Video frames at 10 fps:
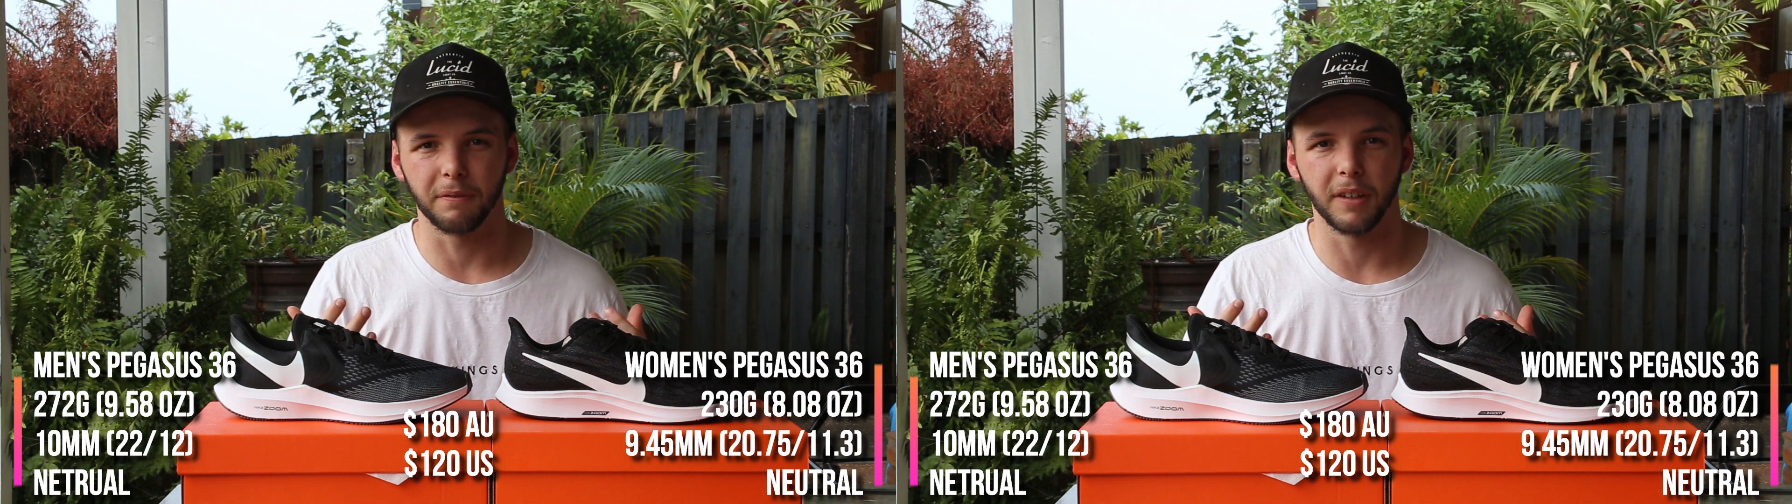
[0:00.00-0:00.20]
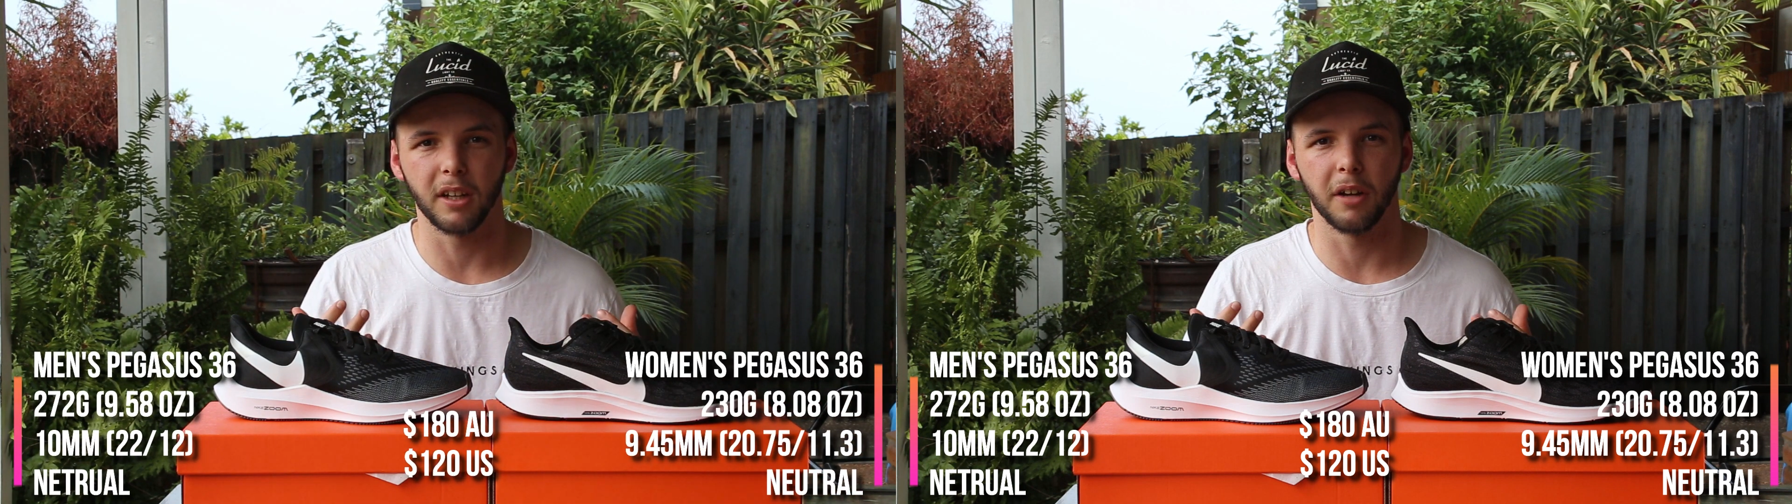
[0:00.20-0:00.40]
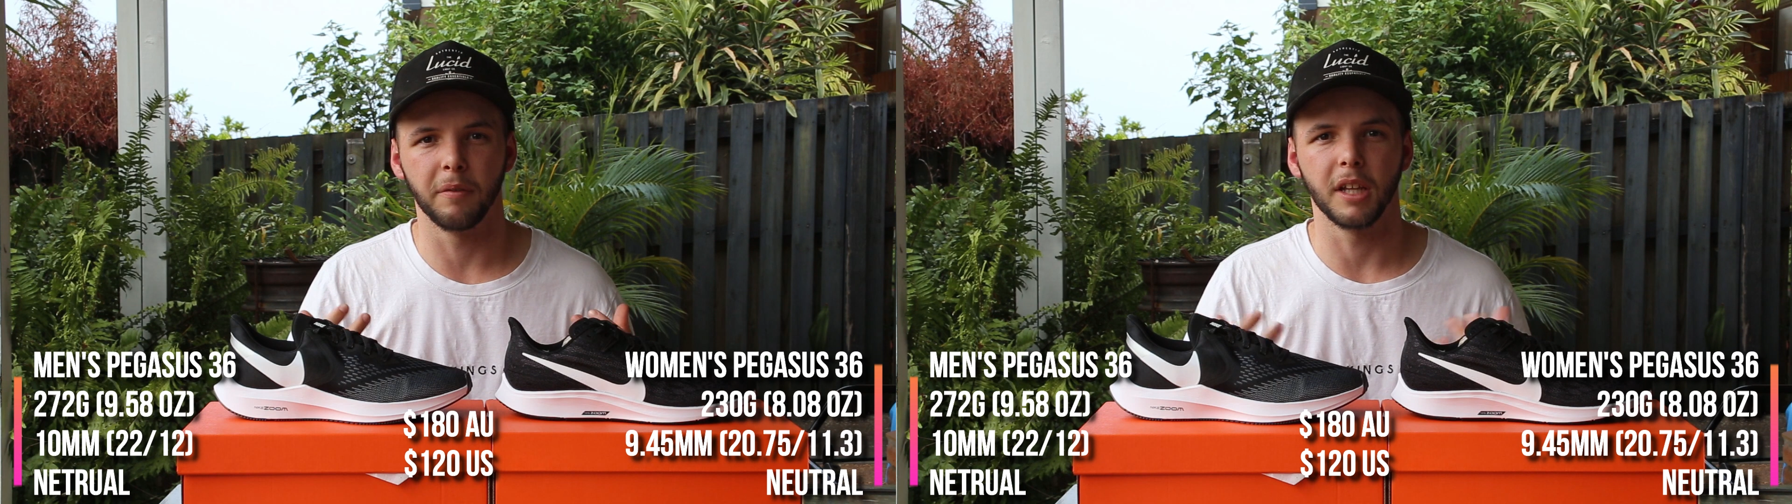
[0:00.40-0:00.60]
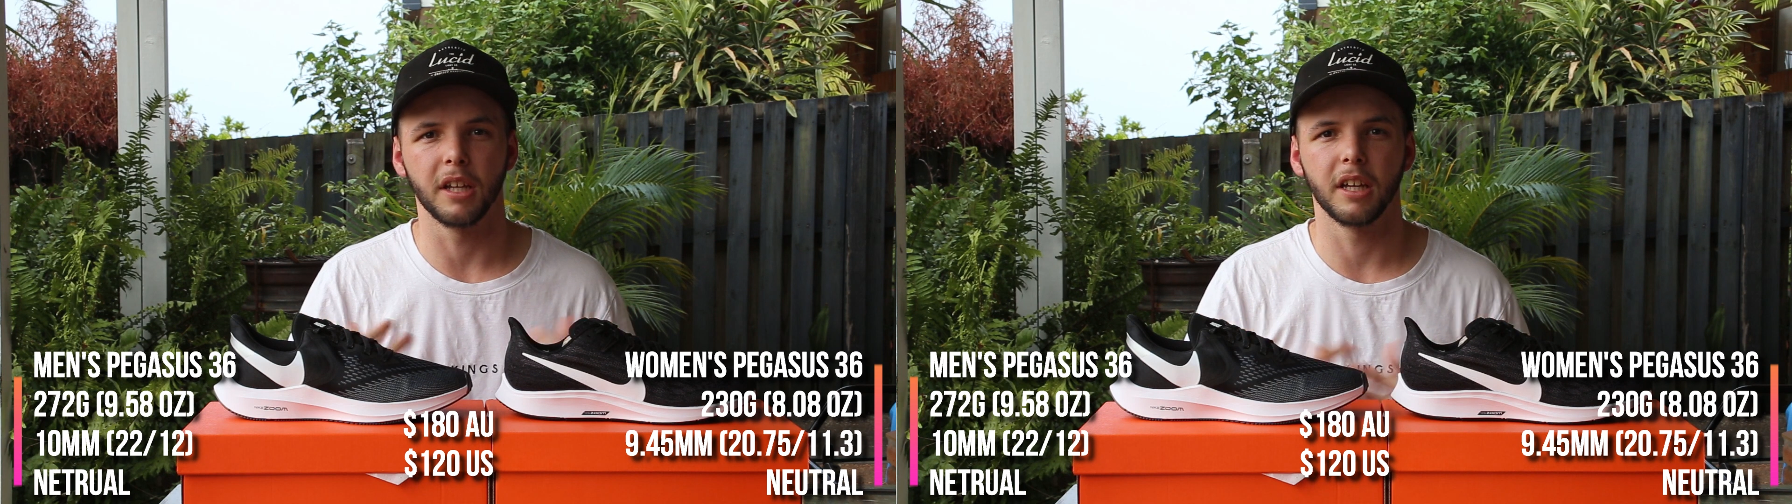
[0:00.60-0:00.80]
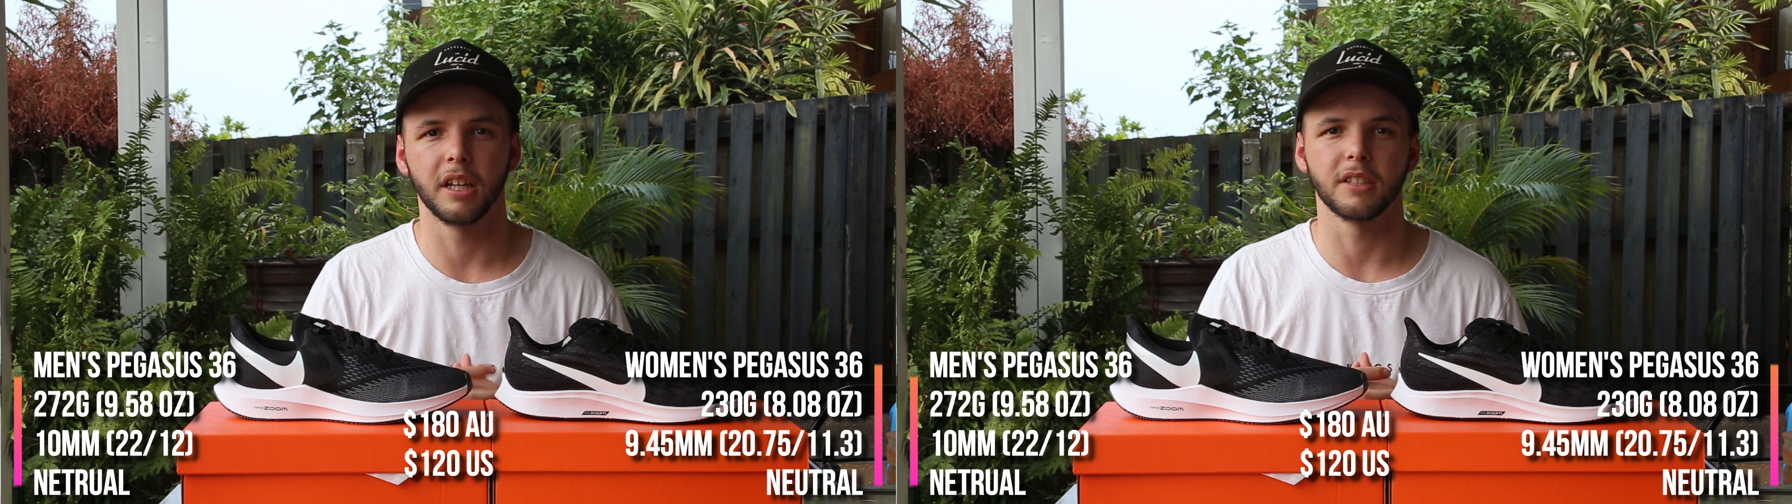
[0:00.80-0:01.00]
Fit over the
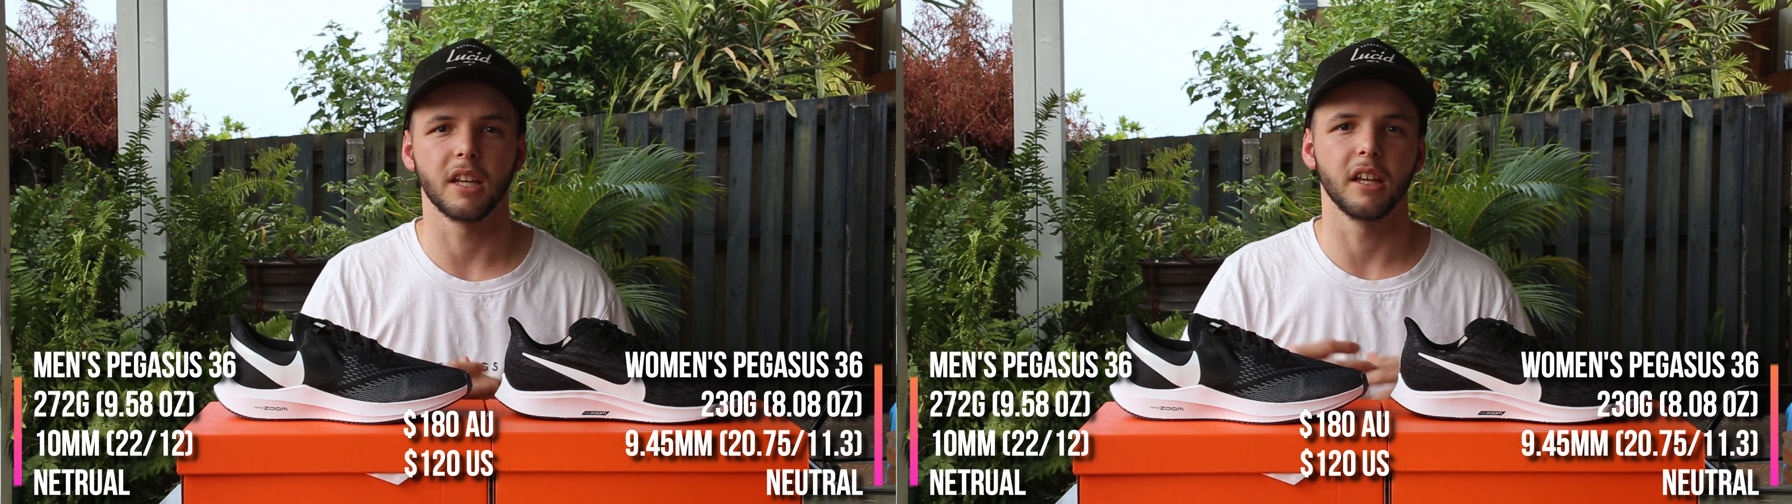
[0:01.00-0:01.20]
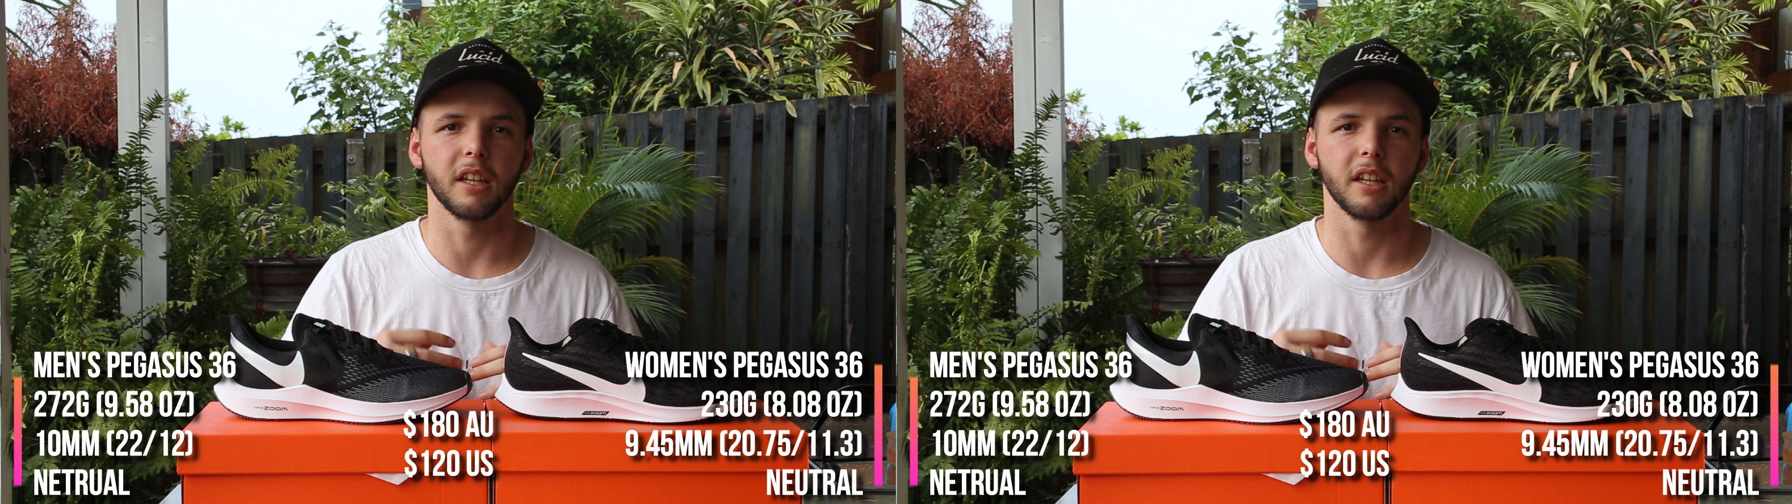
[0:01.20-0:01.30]
years,